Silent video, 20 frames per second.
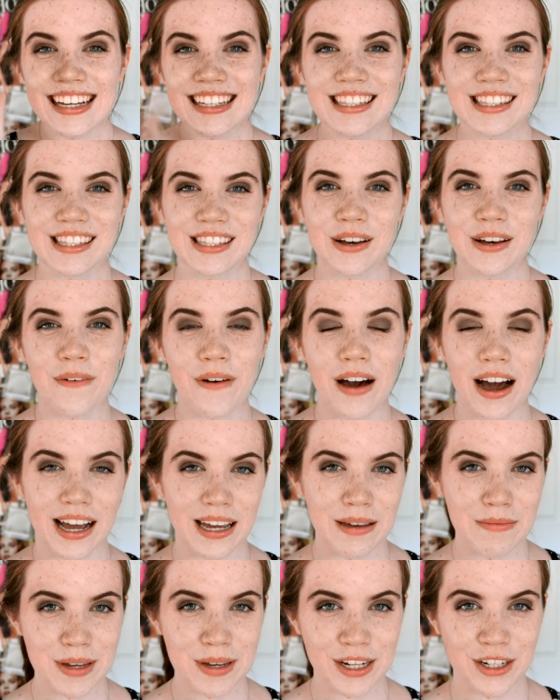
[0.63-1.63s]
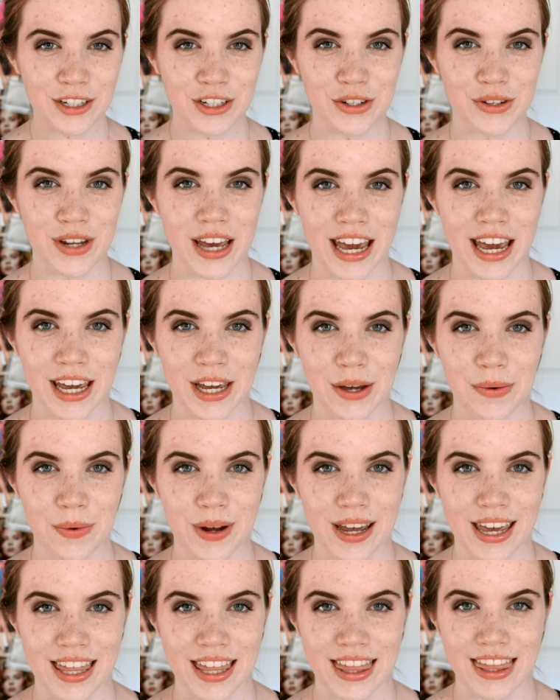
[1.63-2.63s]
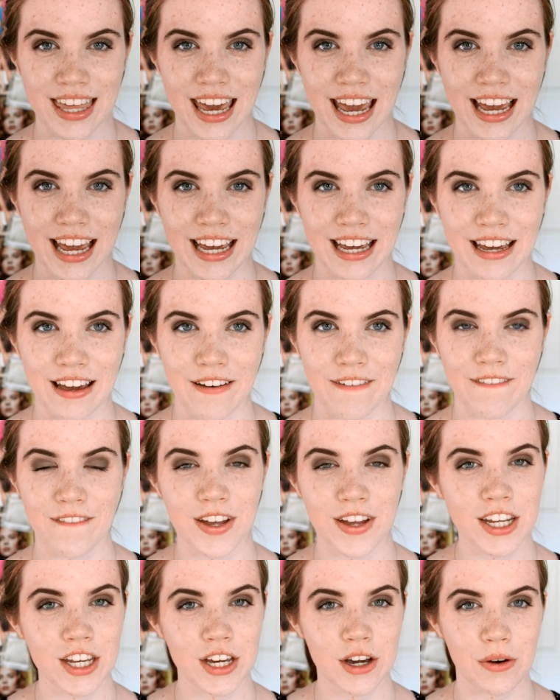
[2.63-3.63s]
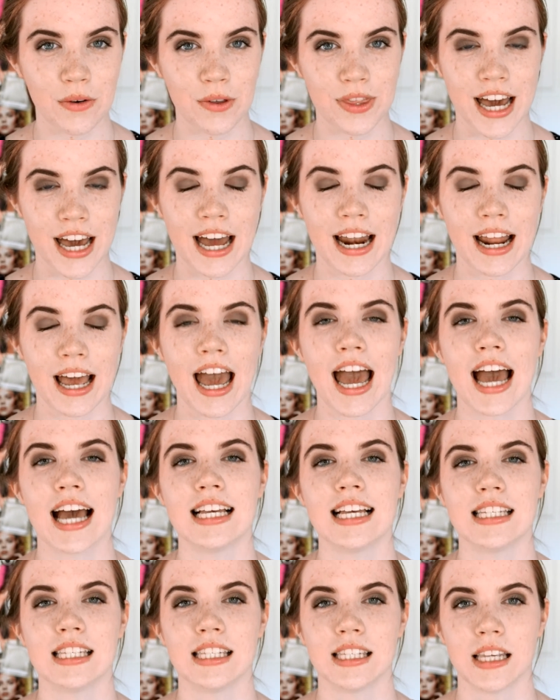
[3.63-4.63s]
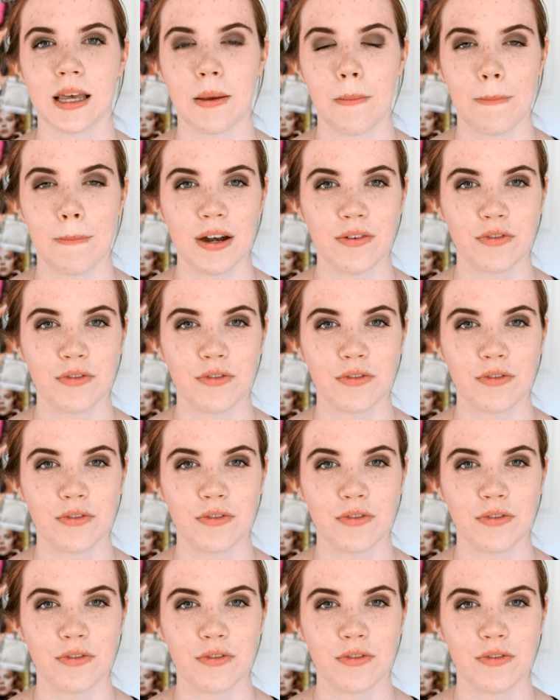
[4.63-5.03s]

so I'm here today with a video that has been